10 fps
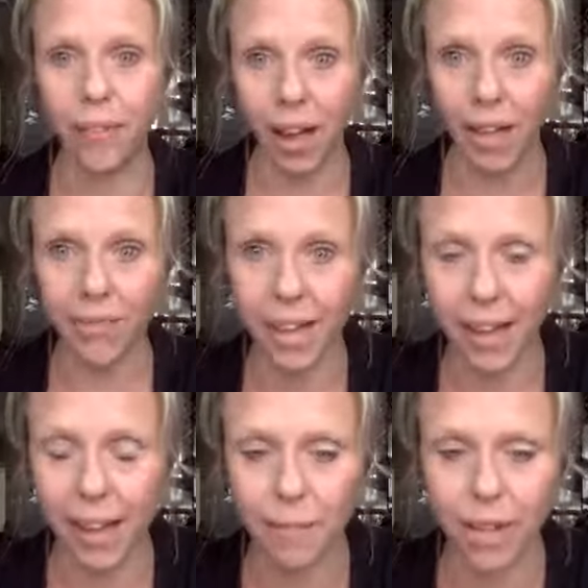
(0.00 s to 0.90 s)
5
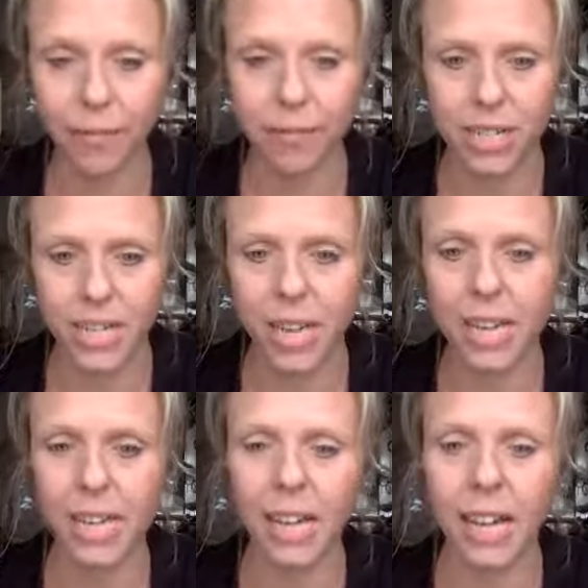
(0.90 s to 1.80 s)
a.m. every
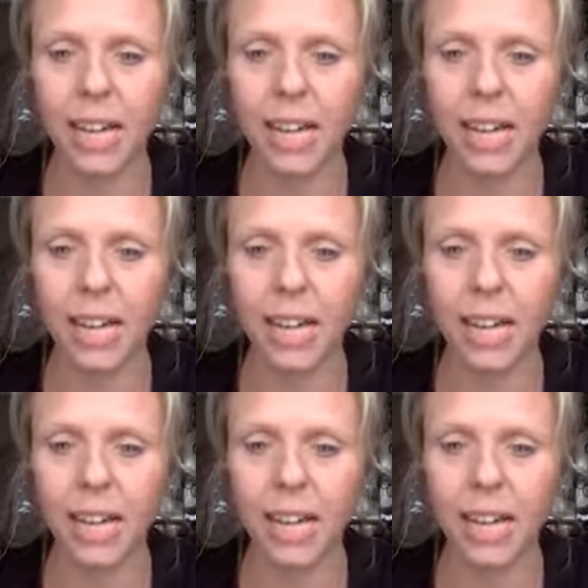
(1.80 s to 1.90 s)
day.